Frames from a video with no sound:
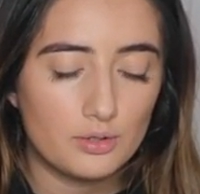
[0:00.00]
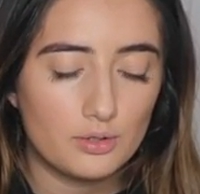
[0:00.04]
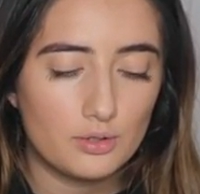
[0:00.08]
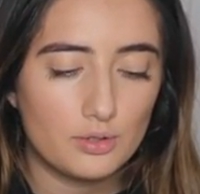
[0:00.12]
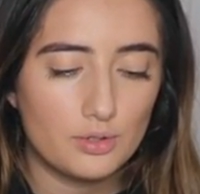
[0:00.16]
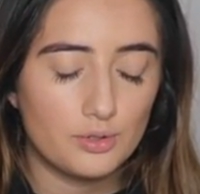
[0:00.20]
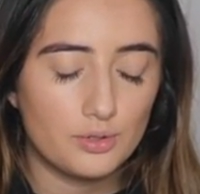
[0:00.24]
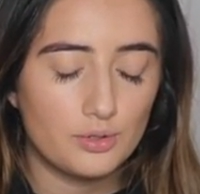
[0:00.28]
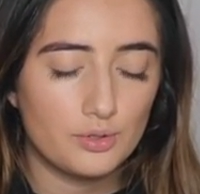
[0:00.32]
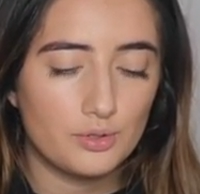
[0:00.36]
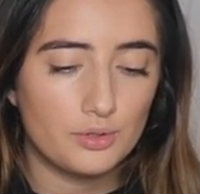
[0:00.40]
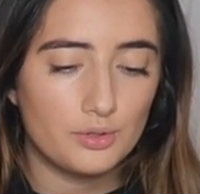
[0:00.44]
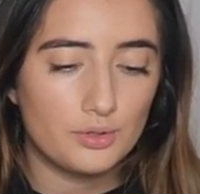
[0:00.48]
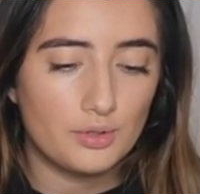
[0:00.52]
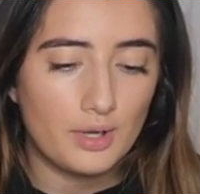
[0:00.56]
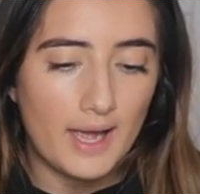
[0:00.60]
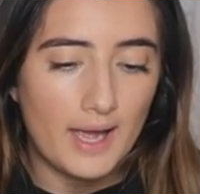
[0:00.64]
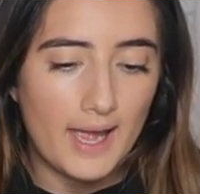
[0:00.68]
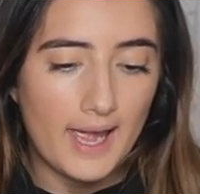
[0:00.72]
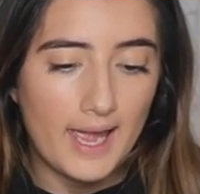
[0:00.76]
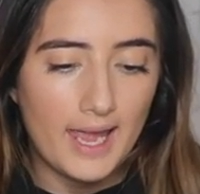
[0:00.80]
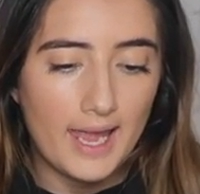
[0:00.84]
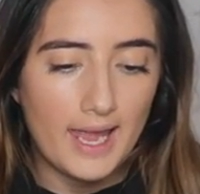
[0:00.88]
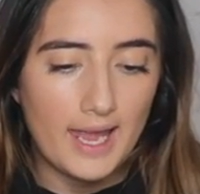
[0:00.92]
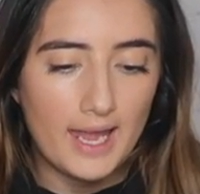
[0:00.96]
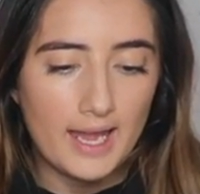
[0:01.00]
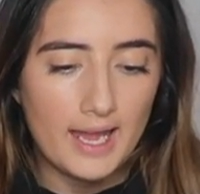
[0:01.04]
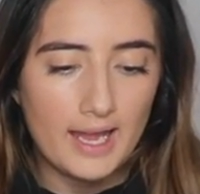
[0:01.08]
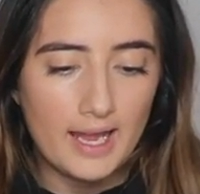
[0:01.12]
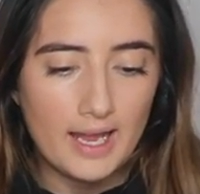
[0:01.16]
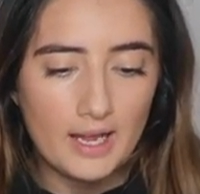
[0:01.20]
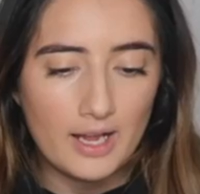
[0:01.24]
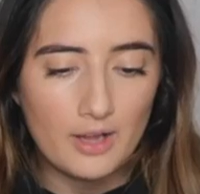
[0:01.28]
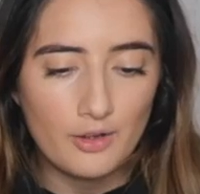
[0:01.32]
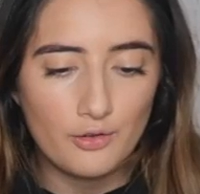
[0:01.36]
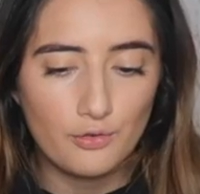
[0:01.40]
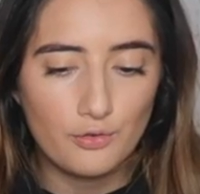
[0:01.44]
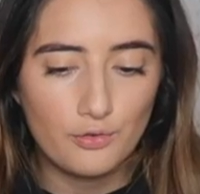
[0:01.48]
do
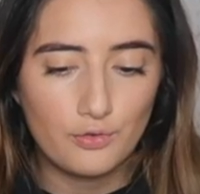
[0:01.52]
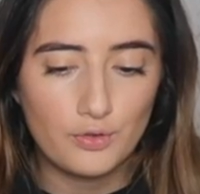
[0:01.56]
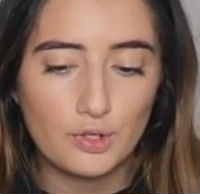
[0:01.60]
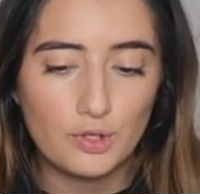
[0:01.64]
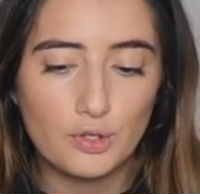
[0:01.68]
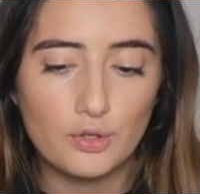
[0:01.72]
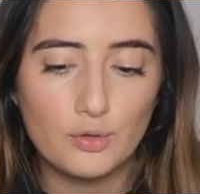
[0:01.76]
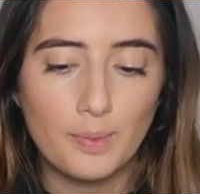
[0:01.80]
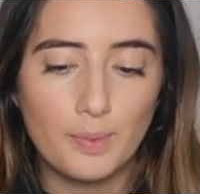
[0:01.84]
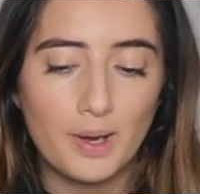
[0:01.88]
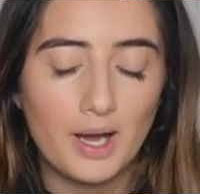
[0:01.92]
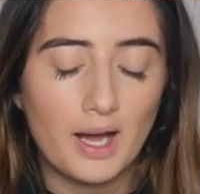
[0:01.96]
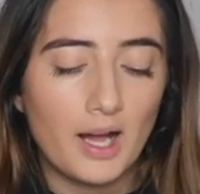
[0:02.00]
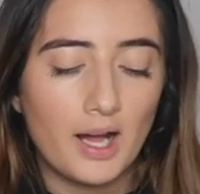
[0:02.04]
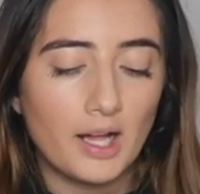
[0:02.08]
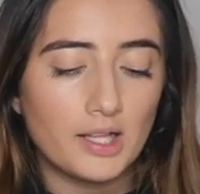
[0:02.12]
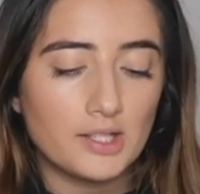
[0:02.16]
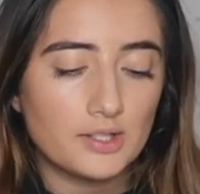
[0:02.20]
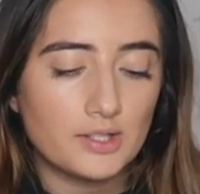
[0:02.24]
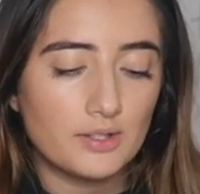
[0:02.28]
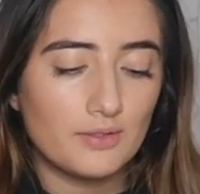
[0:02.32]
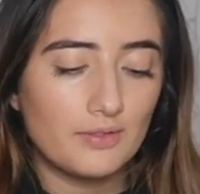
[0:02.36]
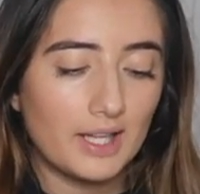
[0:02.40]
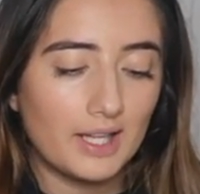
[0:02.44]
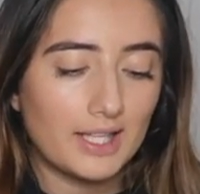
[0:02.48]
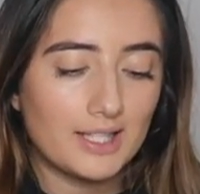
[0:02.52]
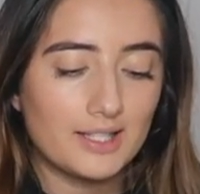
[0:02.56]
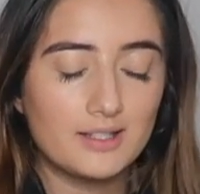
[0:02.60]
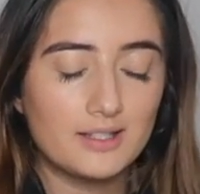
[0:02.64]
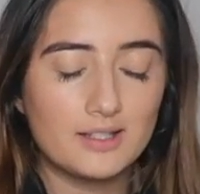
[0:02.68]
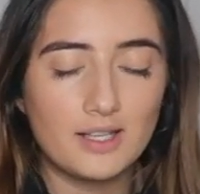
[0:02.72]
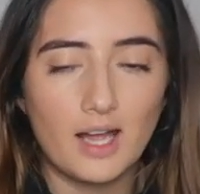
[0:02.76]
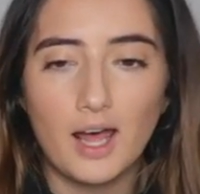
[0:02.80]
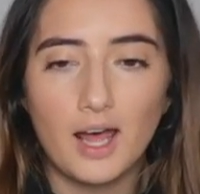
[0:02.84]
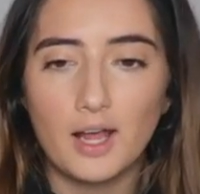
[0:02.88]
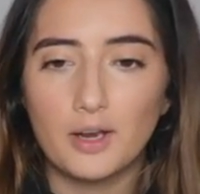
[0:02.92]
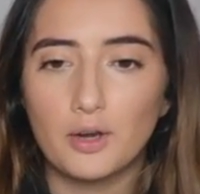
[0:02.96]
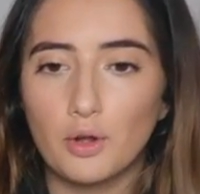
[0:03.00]
a few parts of like
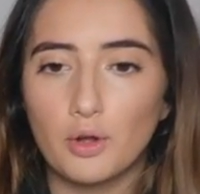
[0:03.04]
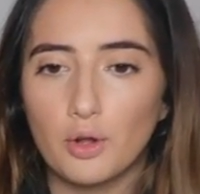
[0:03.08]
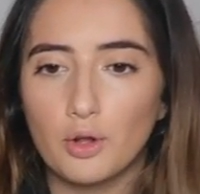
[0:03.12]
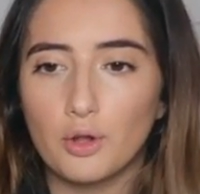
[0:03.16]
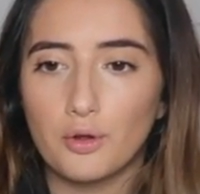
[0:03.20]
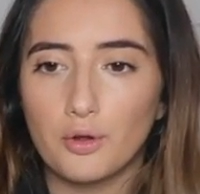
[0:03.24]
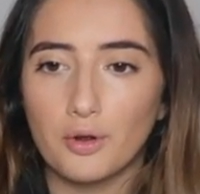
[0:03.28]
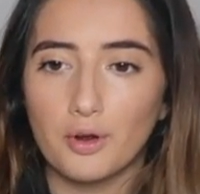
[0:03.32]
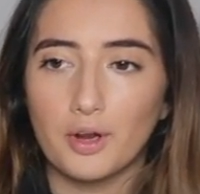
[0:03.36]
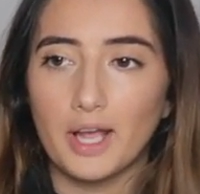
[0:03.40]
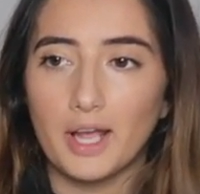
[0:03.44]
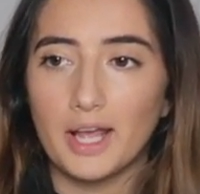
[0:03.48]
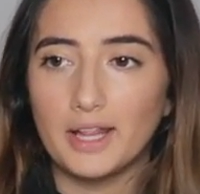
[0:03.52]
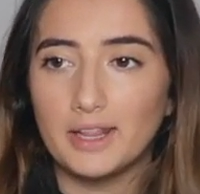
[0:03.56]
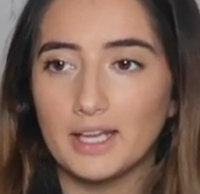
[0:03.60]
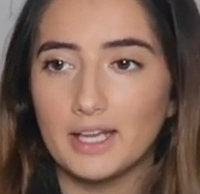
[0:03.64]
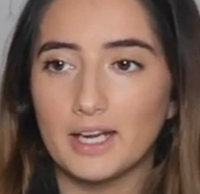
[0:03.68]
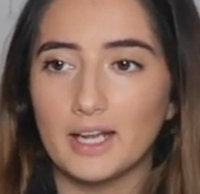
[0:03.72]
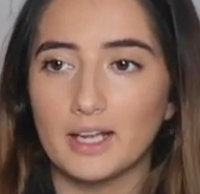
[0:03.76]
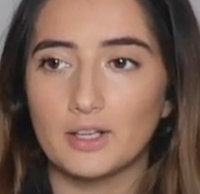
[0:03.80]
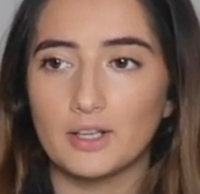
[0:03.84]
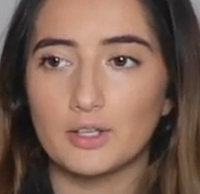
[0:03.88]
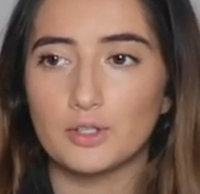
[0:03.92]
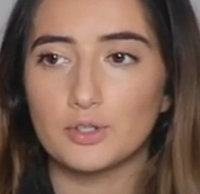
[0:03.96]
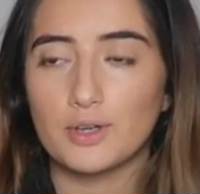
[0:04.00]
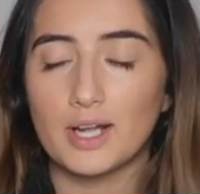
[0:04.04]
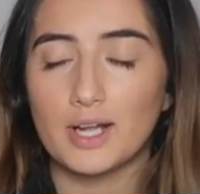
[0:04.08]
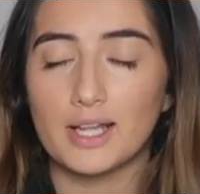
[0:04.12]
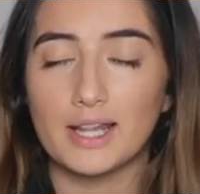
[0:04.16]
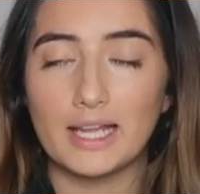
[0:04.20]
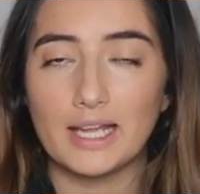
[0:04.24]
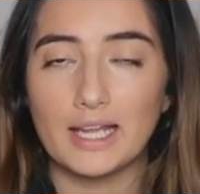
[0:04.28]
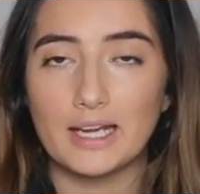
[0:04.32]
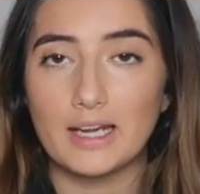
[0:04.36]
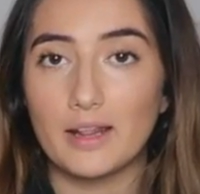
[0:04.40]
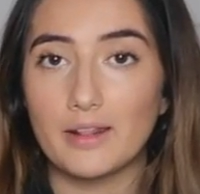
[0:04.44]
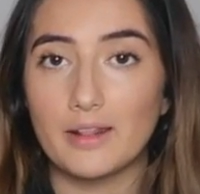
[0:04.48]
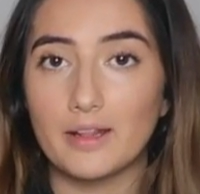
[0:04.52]
Stardoll, or and then I can try
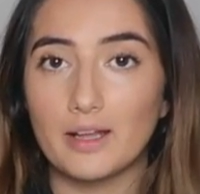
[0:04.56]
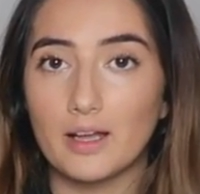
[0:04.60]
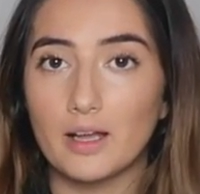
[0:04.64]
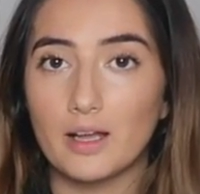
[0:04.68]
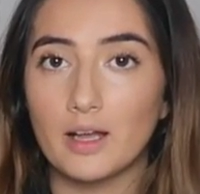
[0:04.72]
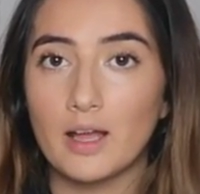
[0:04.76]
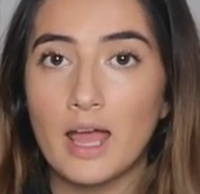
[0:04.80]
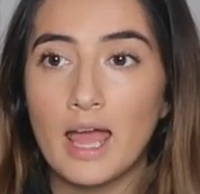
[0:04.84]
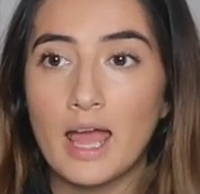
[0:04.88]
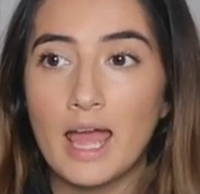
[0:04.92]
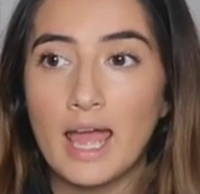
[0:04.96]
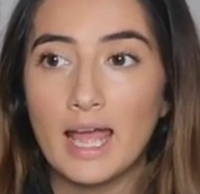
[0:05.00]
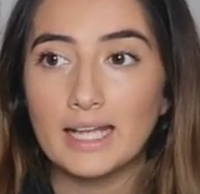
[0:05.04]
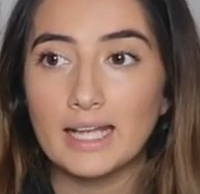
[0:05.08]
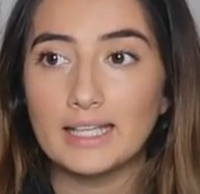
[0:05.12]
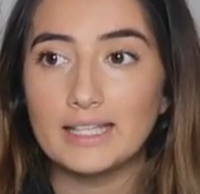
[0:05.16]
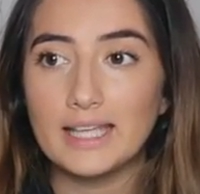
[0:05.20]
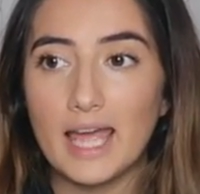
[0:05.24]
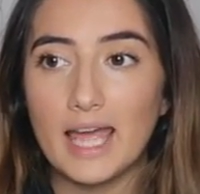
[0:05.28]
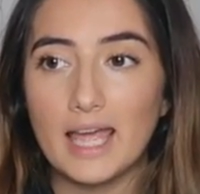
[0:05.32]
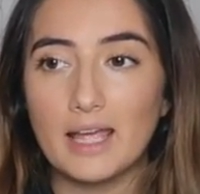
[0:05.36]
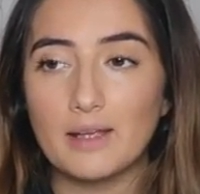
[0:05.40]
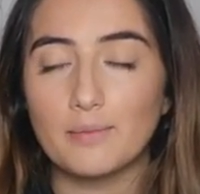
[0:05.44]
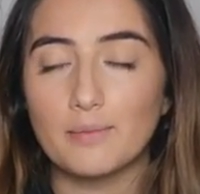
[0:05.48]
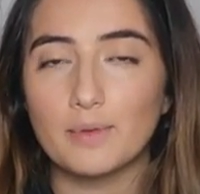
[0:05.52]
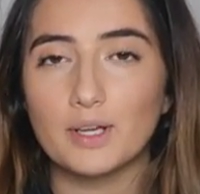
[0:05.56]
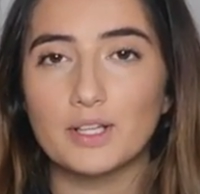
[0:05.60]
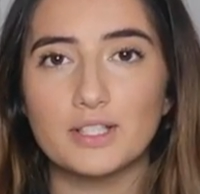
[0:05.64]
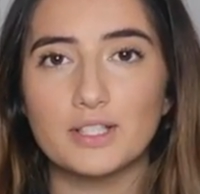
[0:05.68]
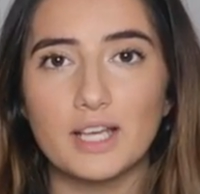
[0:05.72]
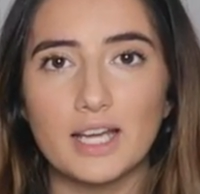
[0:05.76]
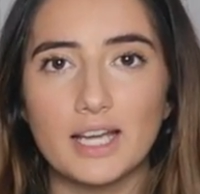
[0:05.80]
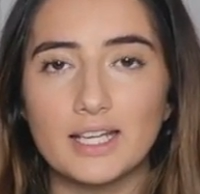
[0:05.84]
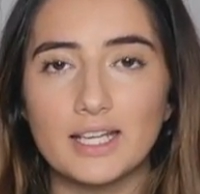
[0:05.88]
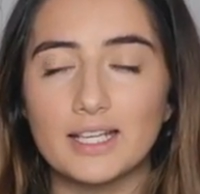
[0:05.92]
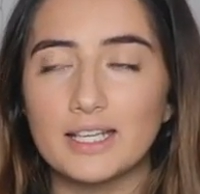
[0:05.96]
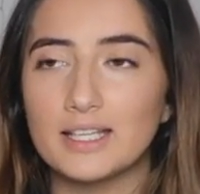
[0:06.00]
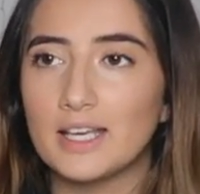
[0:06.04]
like another game because
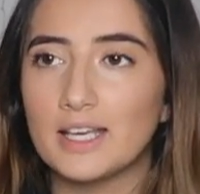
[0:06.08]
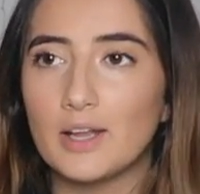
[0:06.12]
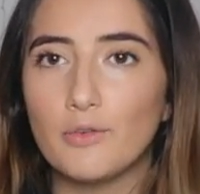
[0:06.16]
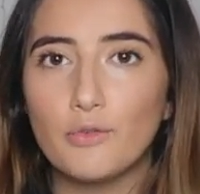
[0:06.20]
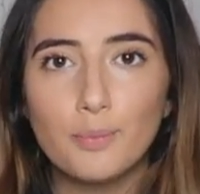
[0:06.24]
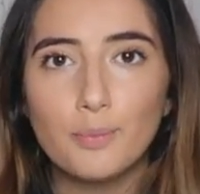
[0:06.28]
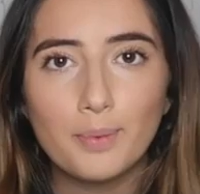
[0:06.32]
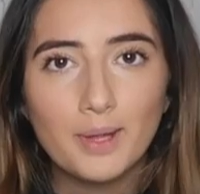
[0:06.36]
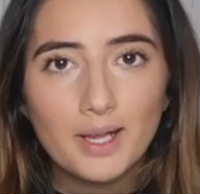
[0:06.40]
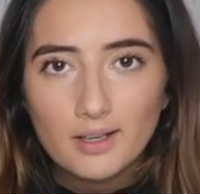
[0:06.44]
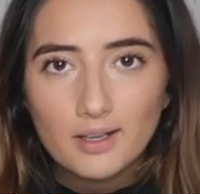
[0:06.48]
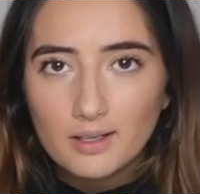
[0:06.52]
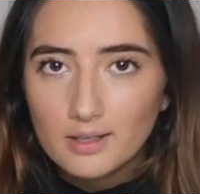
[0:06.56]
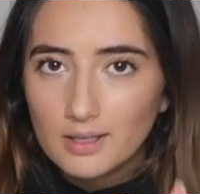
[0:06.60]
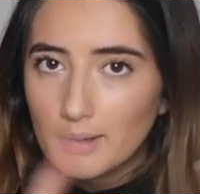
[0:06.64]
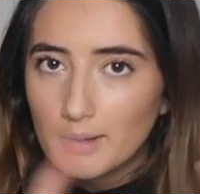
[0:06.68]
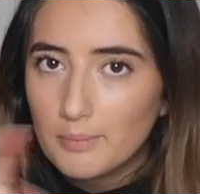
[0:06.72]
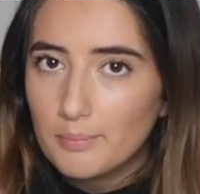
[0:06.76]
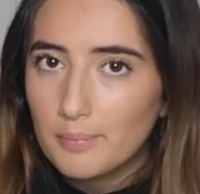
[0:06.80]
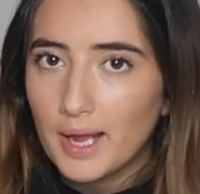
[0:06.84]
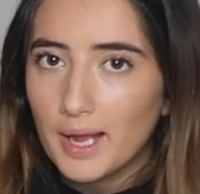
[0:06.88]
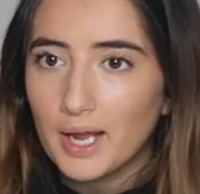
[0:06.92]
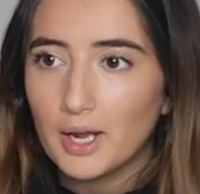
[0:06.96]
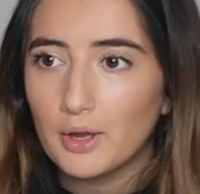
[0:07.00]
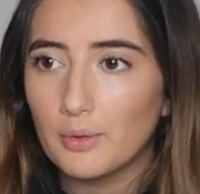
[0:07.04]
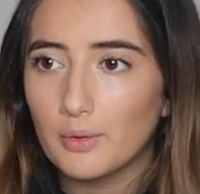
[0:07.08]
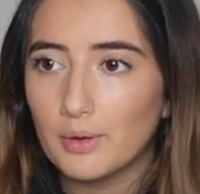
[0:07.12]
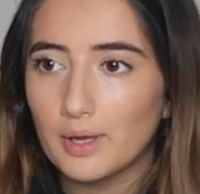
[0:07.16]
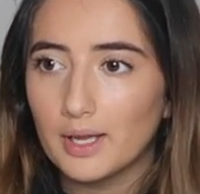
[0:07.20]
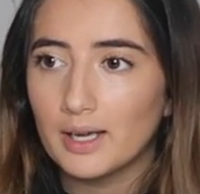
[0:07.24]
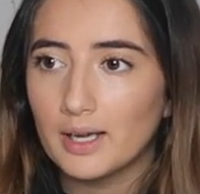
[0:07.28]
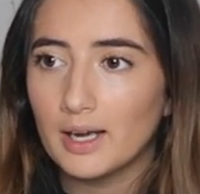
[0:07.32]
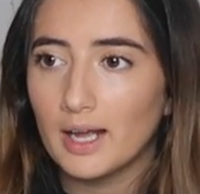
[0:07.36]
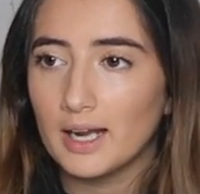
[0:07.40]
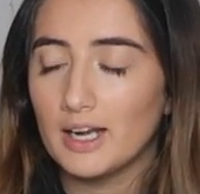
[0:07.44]
I never played Club Penguin.